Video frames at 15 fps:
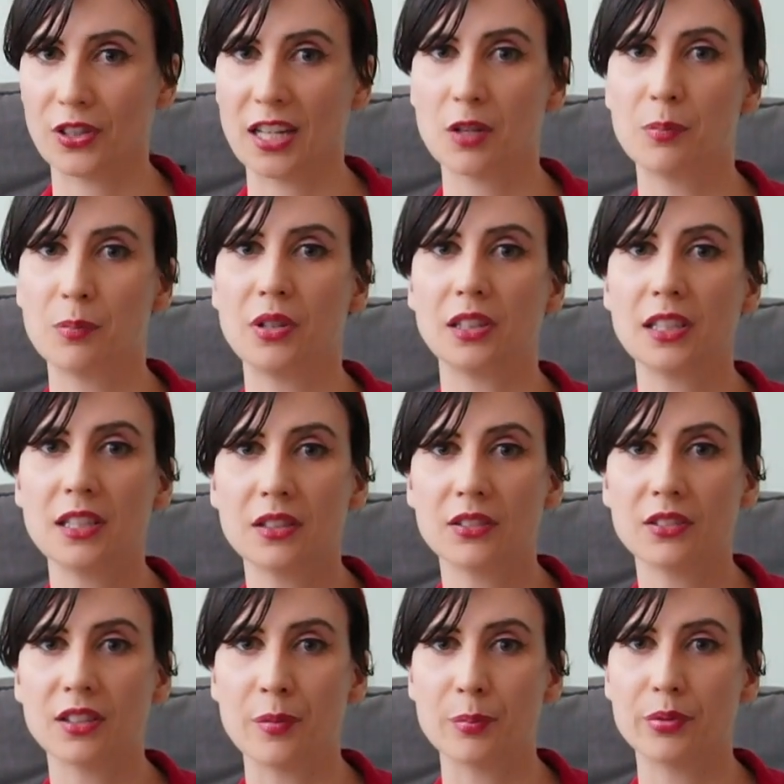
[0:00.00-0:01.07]
like
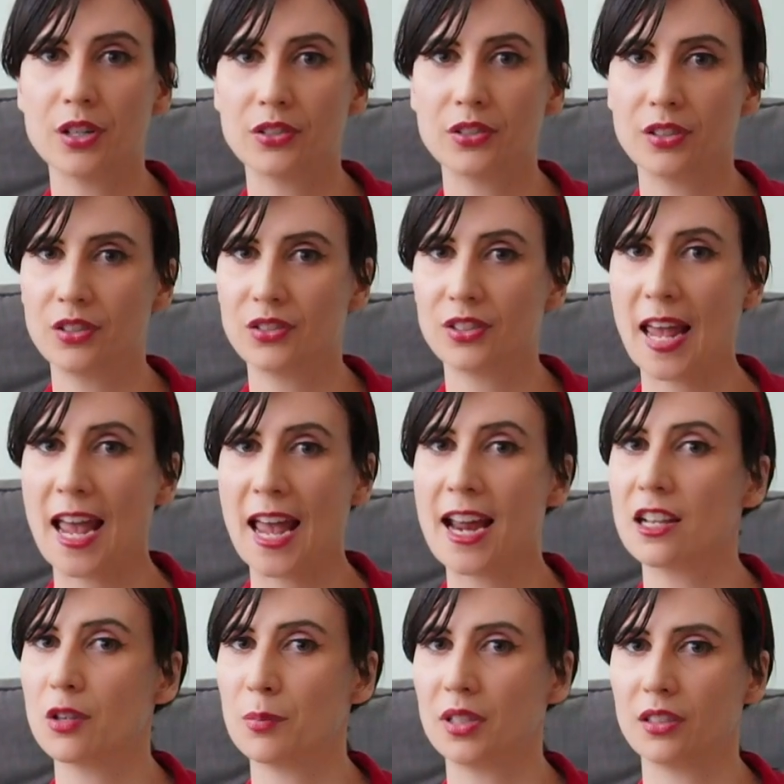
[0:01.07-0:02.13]
police and prisons
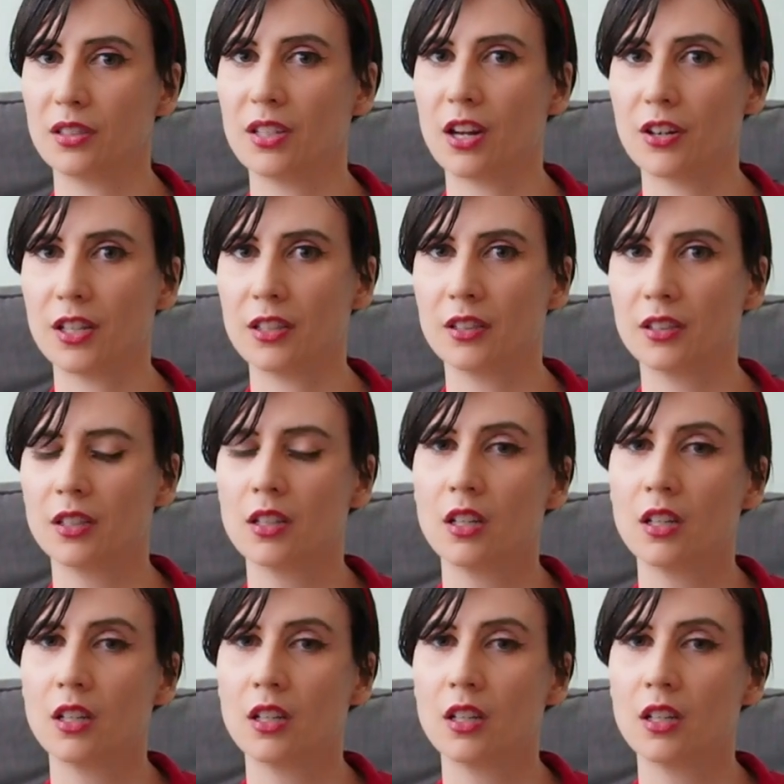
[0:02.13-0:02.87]
and the military.